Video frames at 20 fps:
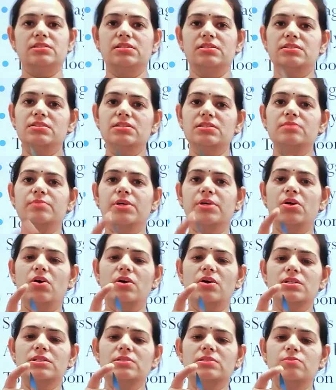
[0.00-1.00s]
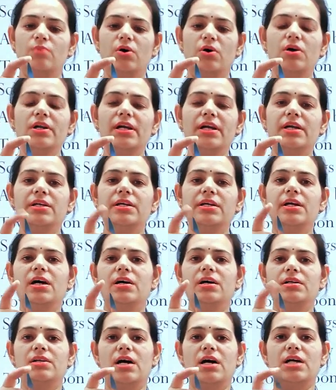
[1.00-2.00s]
This is because small
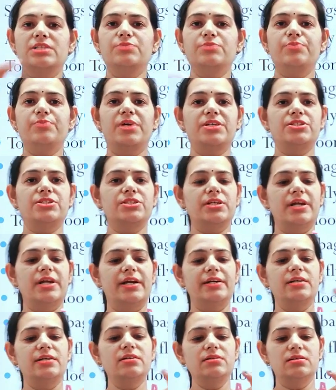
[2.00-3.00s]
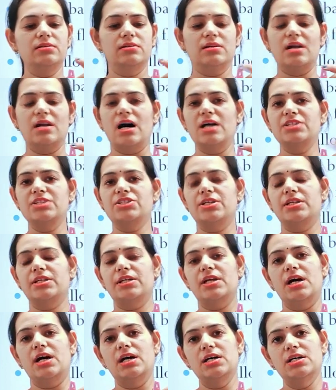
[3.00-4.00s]
area large pressure, and large
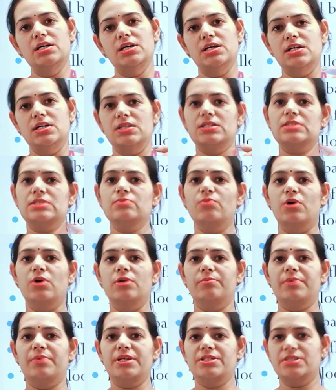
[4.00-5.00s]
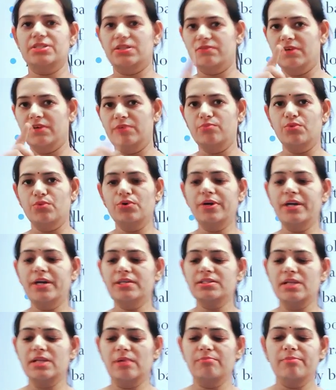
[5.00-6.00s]
area small pressure. One more
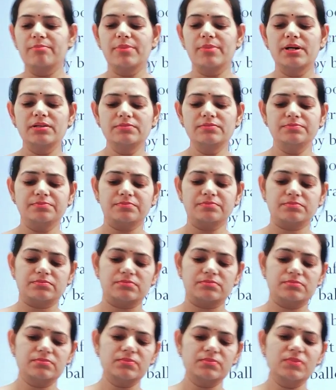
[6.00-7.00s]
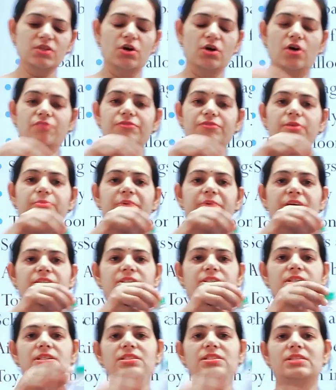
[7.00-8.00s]
example of the
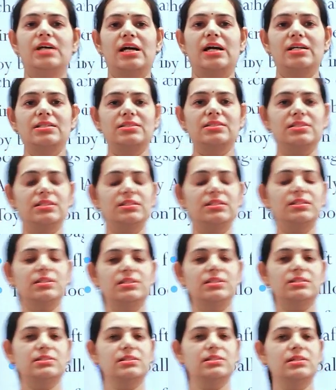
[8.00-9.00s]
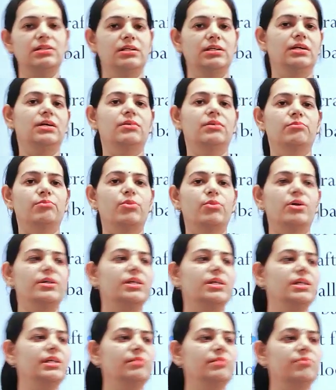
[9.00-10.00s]
pressure is that, see, there is a
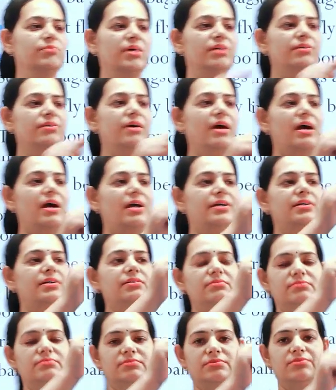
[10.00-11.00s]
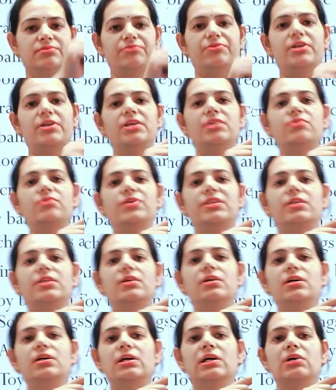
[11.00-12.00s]
bottle in my hand filled with
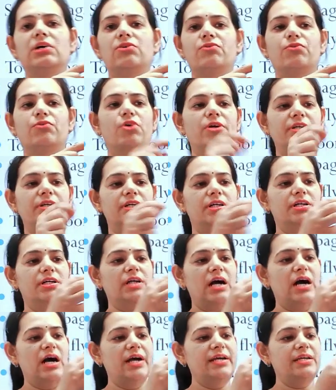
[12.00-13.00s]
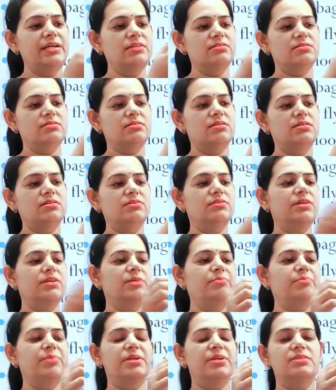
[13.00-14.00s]
the water. I insert 3
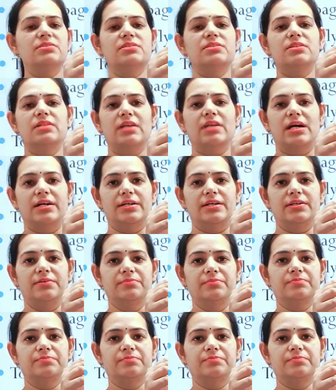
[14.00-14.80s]
pins in that.